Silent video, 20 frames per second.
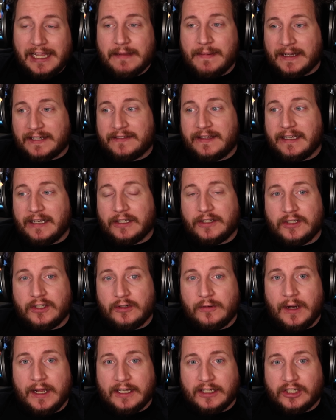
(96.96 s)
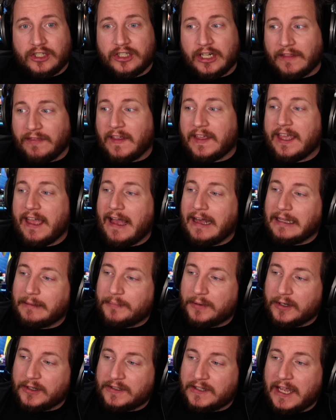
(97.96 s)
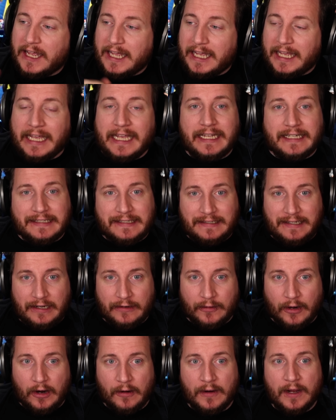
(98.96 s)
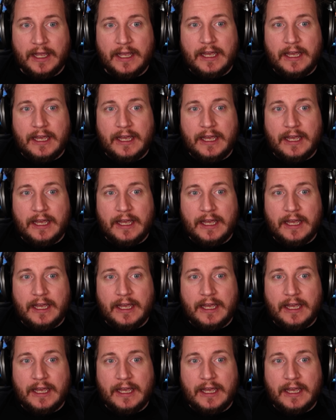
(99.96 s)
best thing to do, shut the calipers, hit zero.